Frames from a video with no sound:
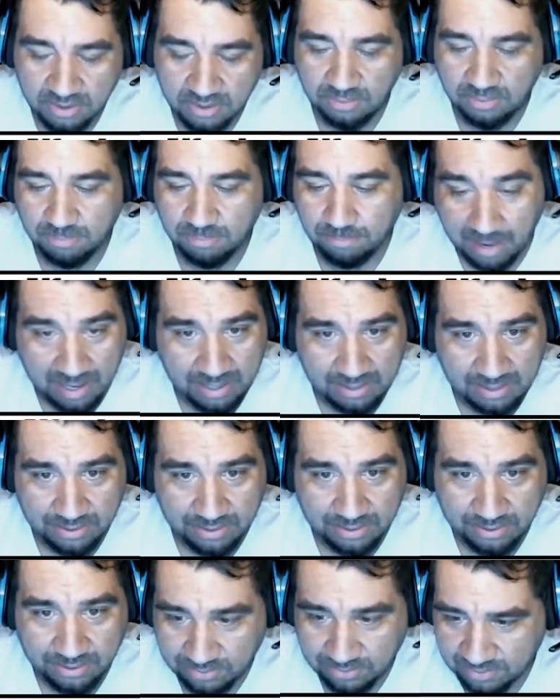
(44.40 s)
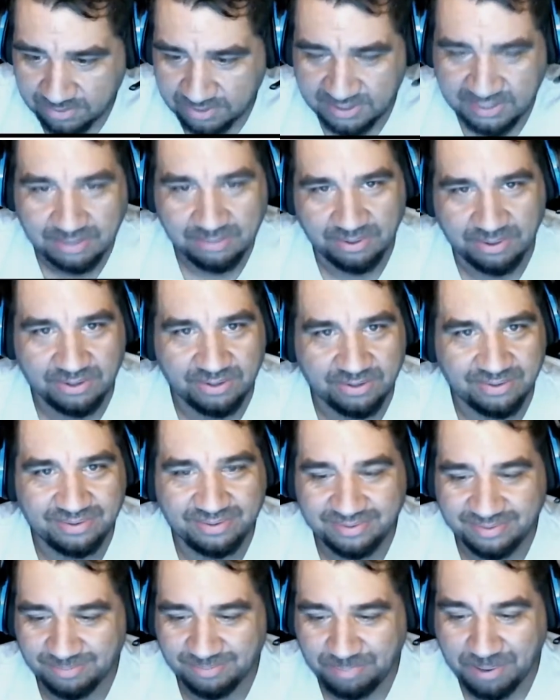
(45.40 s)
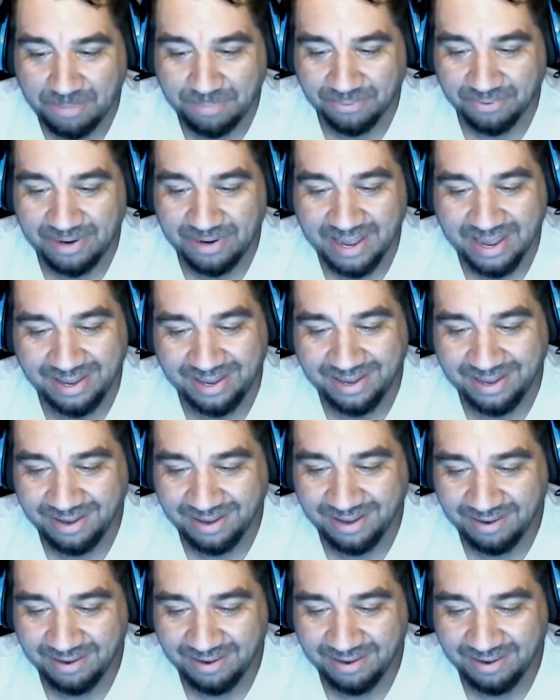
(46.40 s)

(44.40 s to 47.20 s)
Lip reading: Mondo, you know, people like